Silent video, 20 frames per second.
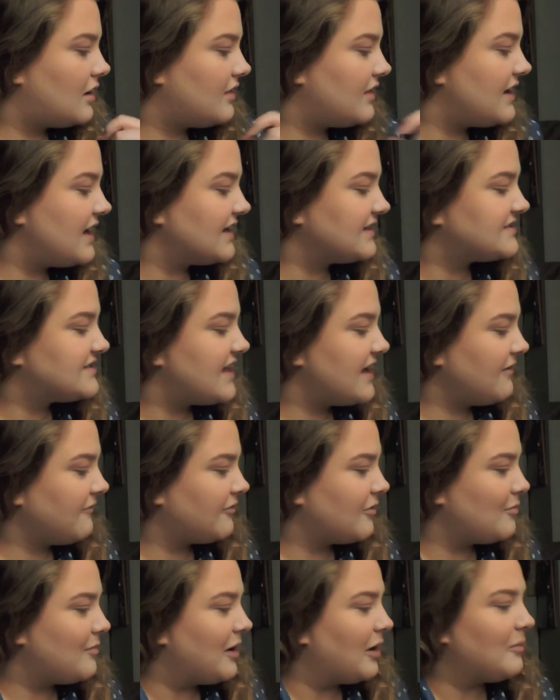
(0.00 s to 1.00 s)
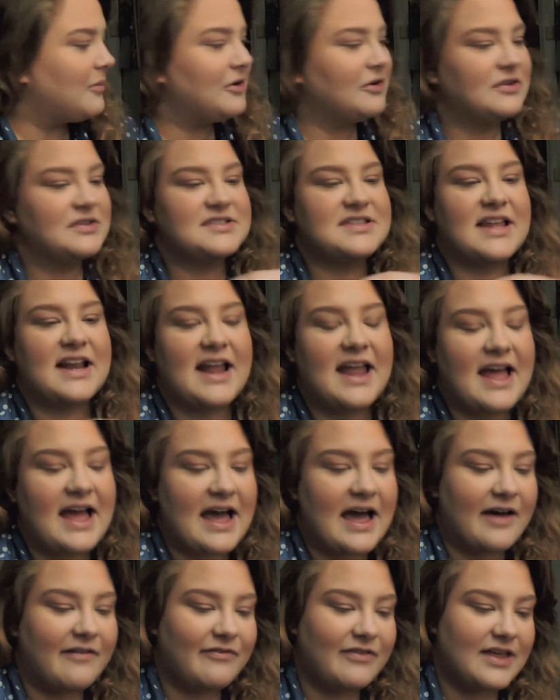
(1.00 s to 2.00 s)
The next thing from BareMinerals that I
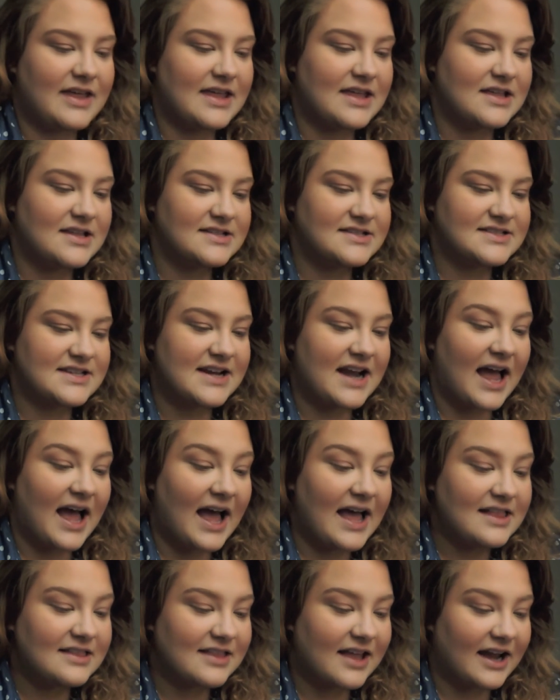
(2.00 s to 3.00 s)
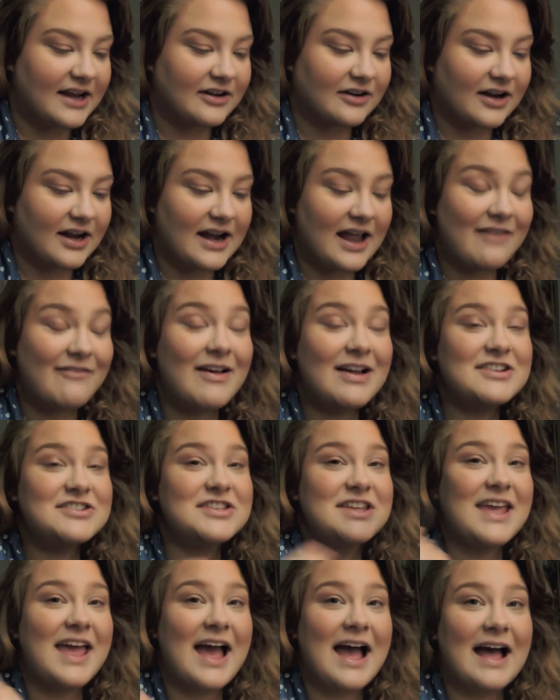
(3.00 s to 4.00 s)
have is an eyeliner, and I've
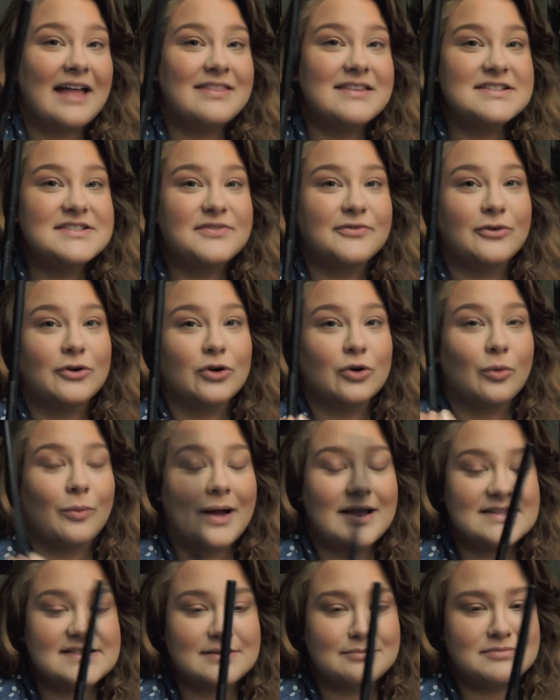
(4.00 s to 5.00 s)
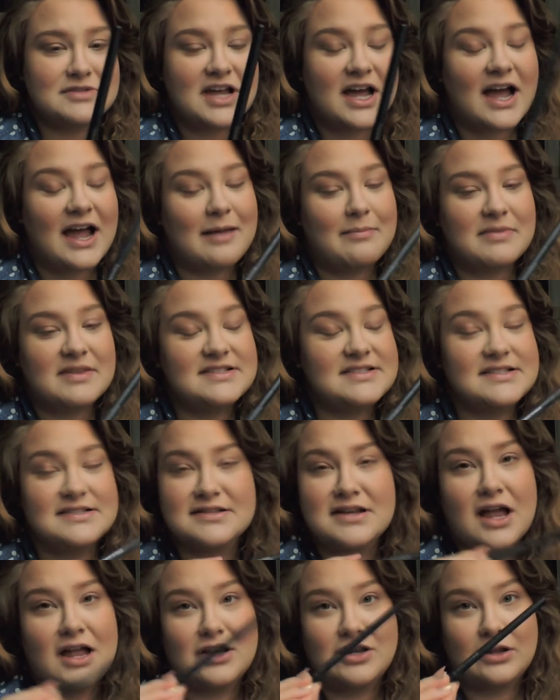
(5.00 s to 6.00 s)
actually had this for quite some time. This is
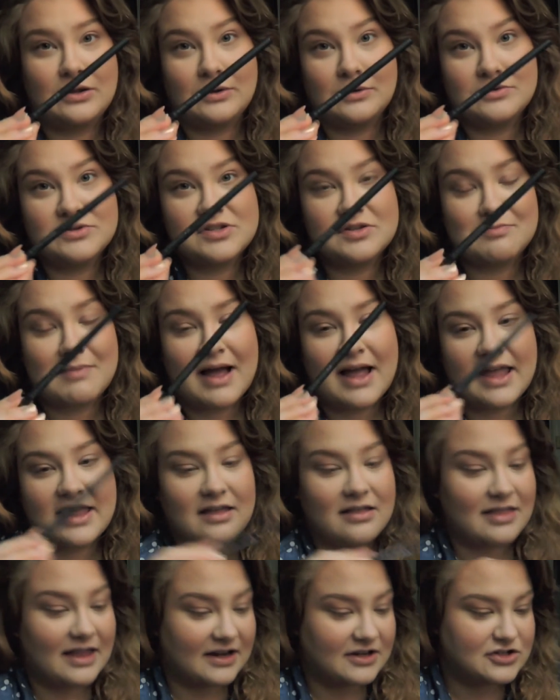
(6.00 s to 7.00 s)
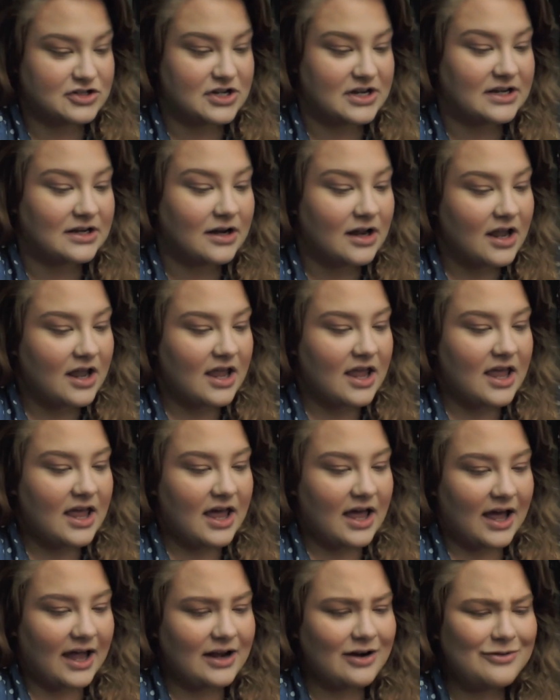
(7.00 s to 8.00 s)
not new to my collection.
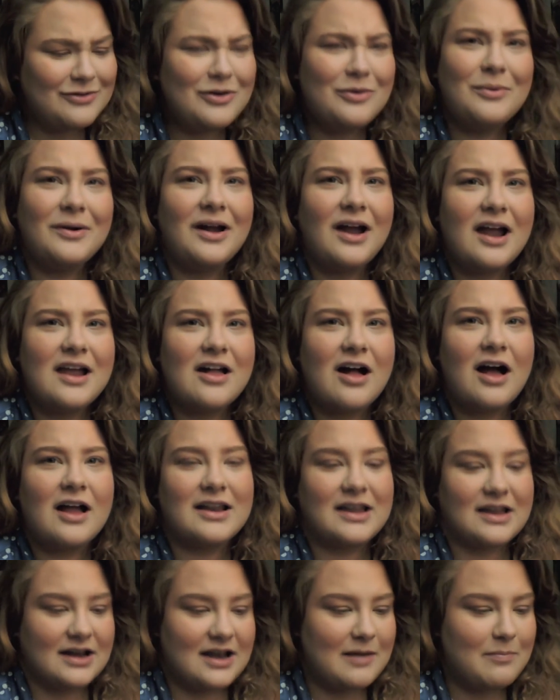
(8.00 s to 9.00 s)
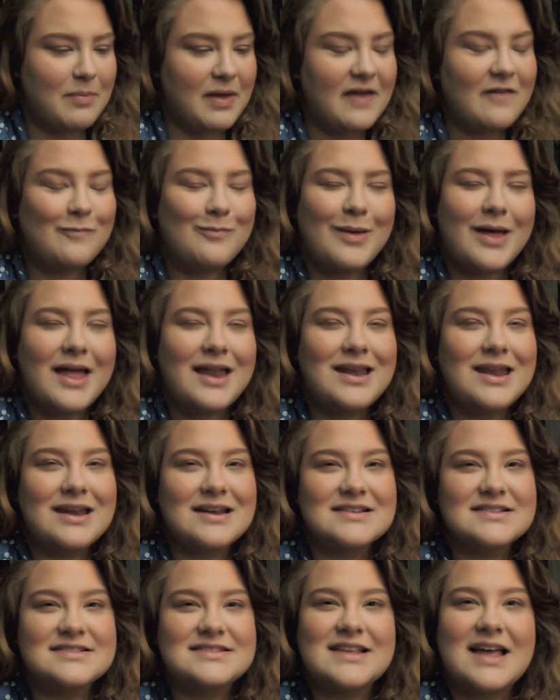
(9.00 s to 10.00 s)
I don't know where I got it. It may have been in
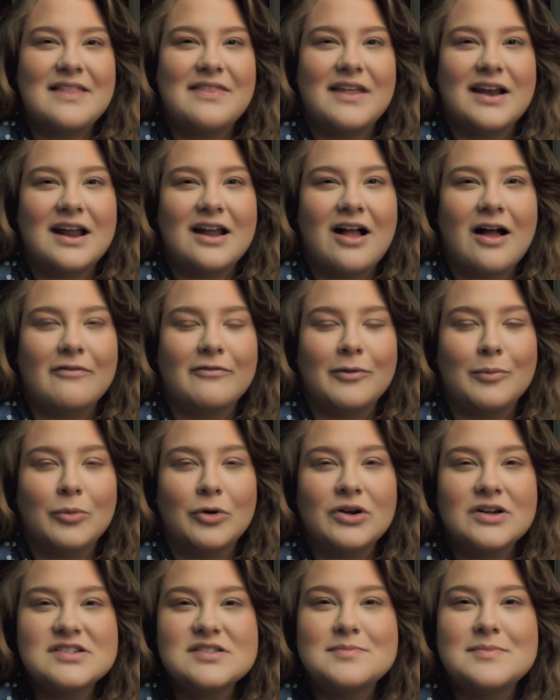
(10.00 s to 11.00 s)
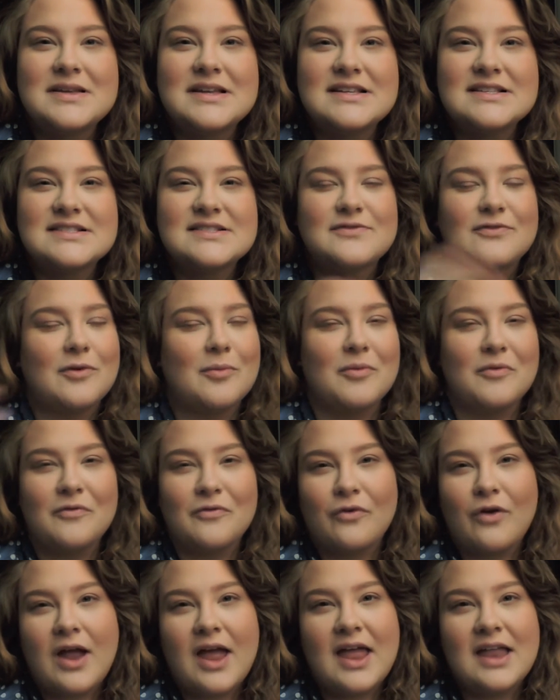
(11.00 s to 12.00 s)
a set that I got from Christmas from a
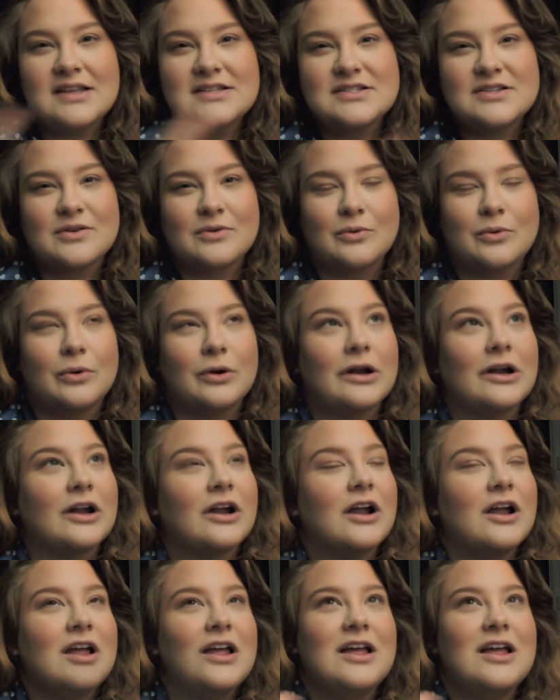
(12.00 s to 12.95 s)
friend, or